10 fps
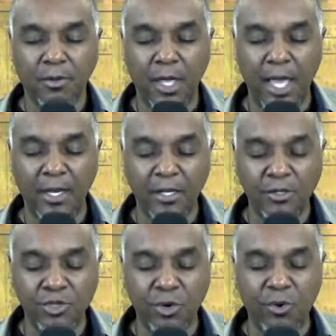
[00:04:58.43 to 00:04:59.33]
And
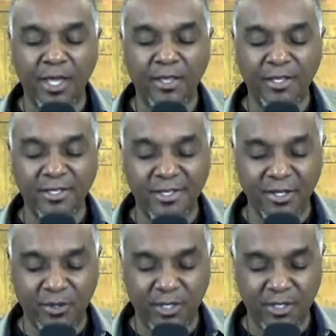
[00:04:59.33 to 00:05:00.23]
enjoying the
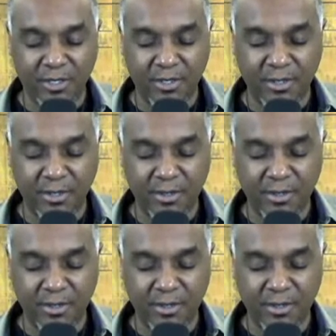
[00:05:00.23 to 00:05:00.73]
stillness.